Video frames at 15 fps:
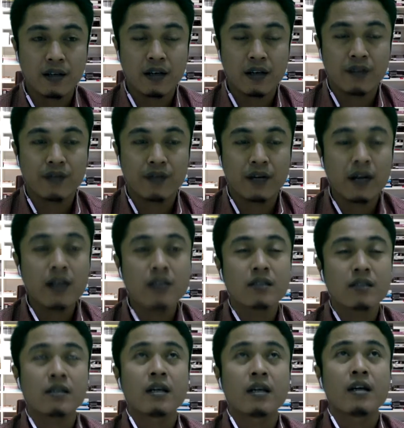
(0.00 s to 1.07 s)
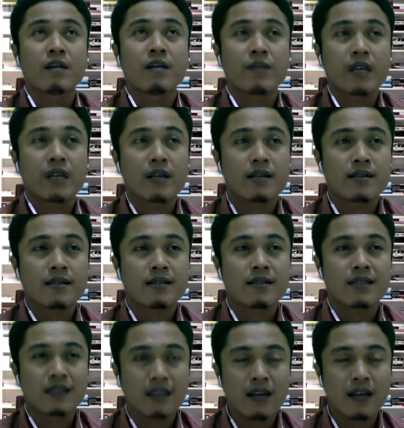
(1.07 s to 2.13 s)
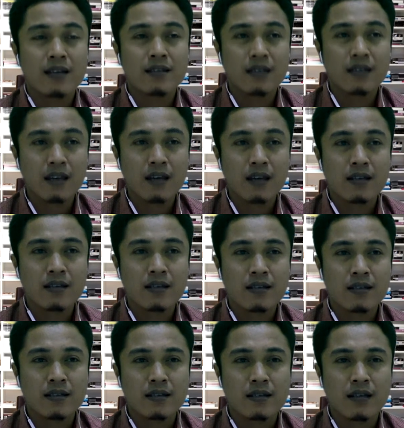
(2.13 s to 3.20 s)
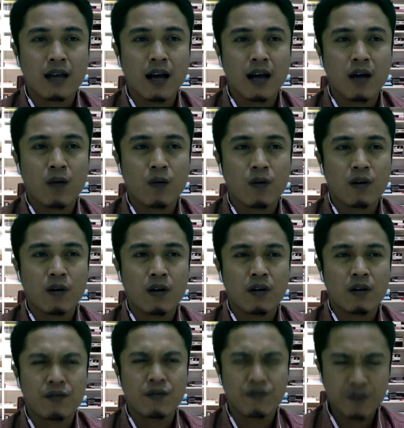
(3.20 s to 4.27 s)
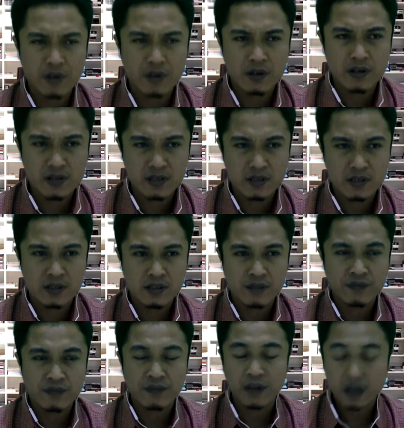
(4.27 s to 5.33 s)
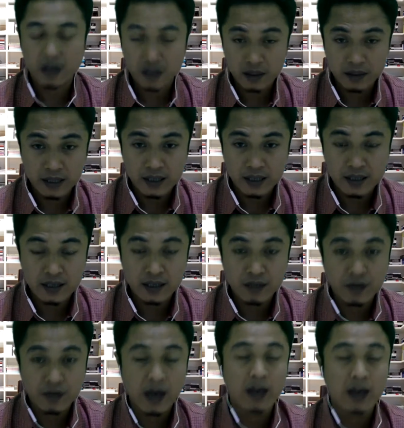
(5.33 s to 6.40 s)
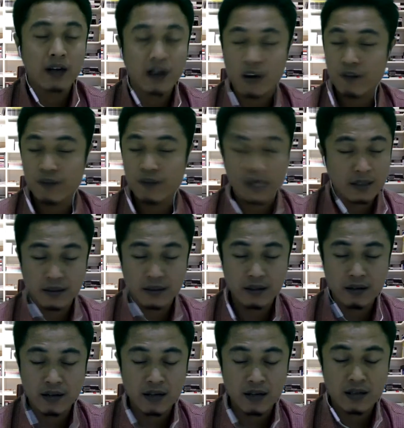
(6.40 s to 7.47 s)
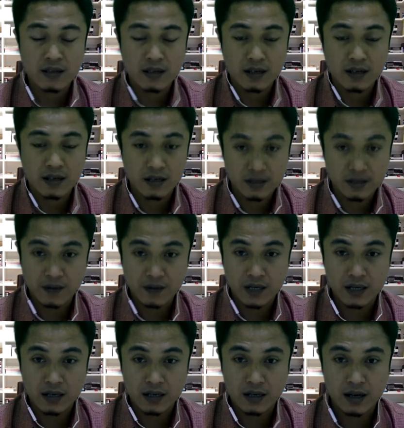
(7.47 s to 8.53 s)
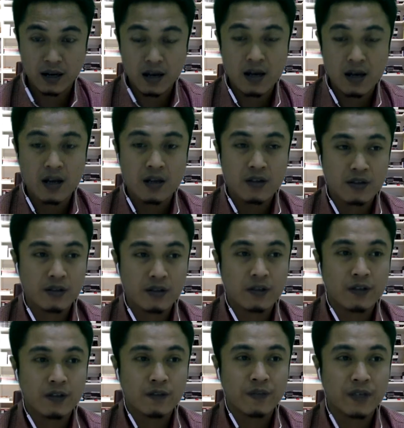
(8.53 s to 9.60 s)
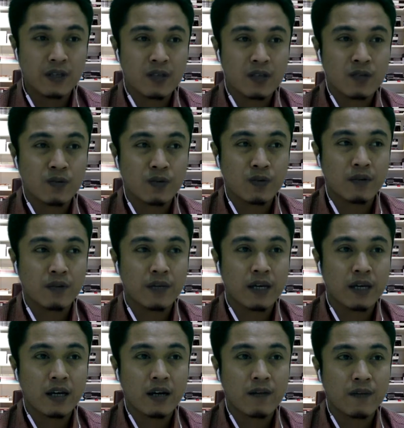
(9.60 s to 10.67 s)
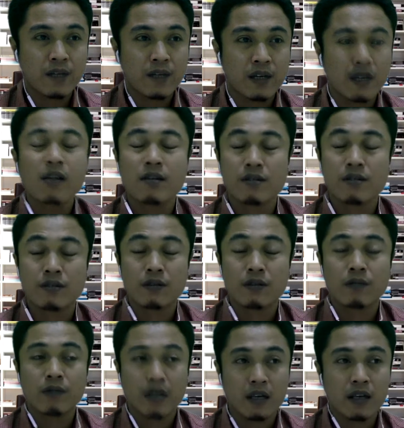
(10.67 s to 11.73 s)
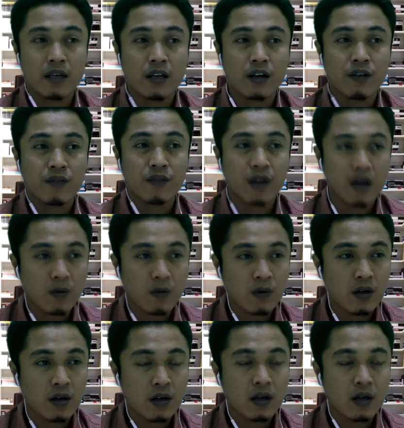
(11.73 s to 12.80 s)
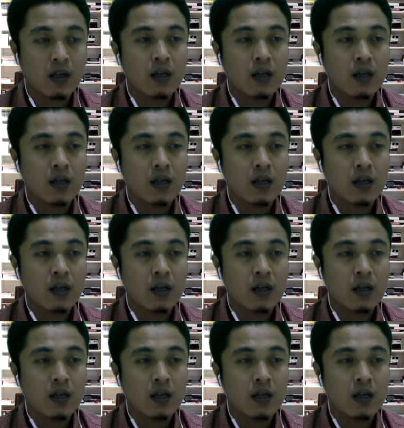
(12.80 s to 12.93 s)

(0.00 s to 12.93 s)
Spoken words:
conference, because this is our first faculty event of international seminar. Yeah, so this will become the history of our